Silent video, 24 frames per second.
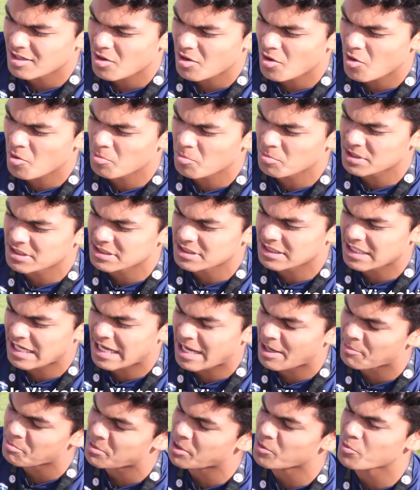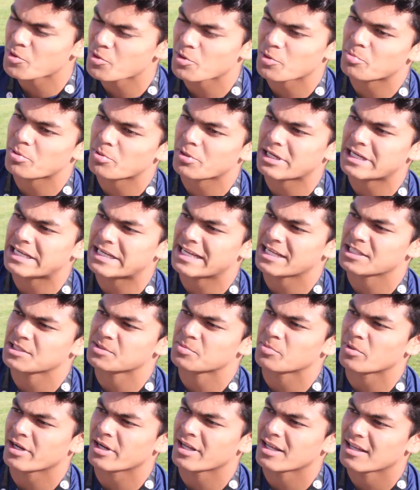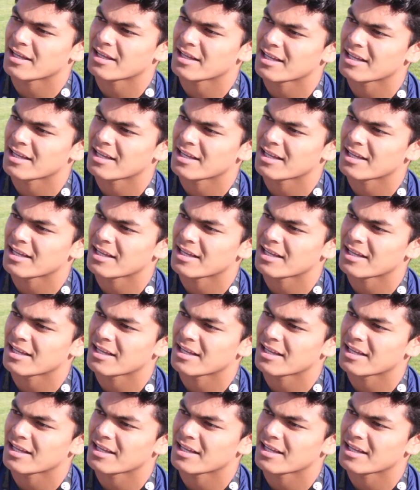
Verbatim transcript: homeless guy. I mean, we were pretty desperate.